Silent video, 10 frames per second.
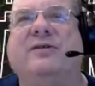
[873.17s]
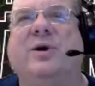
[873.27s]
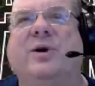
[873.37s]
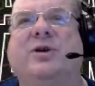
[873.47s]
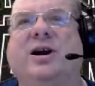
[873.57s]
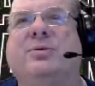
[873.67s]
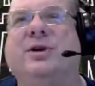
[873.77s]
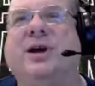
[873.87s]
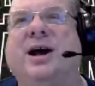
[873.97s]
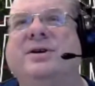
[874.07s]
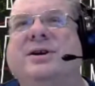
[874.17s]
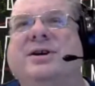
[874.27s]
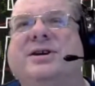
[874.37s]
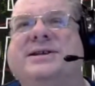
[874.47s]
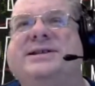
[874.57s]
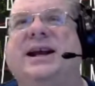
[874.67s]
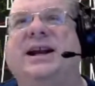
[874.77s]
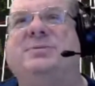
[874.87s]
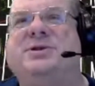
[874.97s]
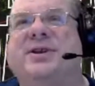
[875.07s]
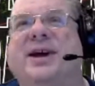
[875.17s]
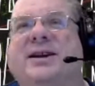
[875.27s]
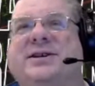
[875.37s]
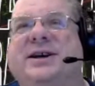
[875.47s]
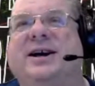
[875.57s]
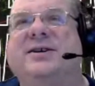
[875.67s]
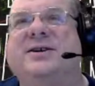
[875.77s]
I'm trying to put out setups